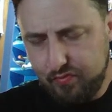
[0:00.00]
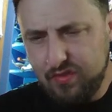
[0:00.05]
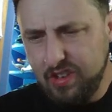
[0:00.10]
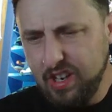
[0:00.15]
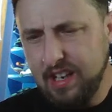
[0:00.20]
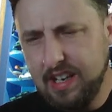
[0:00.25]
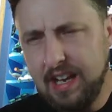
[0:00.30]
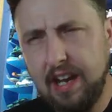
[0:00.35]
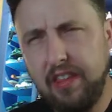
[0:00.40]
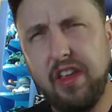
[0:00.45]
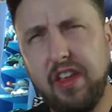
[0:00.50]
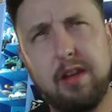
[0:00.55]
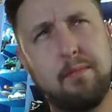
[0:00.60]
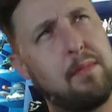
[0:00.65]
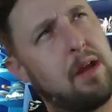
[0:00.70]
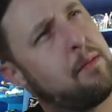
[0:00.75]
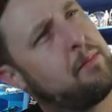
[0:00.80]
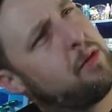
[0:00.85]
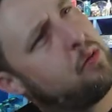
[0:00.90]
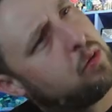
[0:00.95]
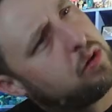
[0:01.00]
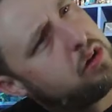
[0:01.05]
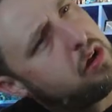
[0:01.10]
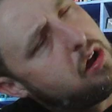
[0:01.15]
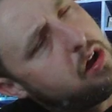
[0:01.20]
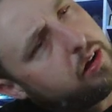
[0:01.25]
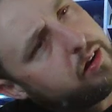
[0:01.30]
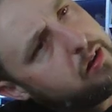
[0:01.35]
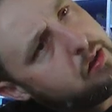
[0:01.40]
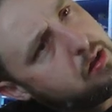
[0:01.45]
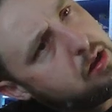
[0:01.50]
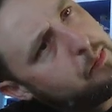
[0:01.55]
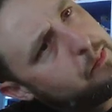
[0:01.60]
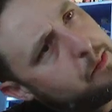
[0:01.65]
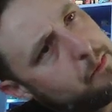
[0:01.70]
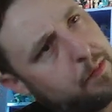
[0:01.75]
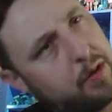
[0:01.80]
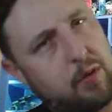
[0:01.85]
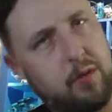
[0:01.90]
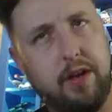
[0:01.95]
and I think maybe we're talking
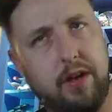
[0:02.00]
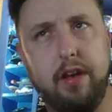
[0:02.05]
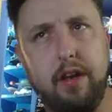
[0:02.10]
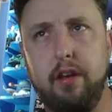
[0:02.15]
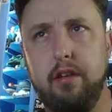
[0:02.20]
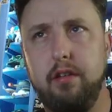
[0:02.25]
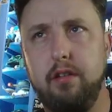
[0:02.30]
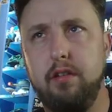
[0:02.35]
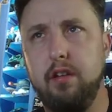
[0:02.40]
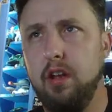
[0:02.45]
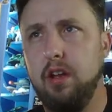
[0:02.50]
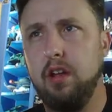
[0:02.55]
something between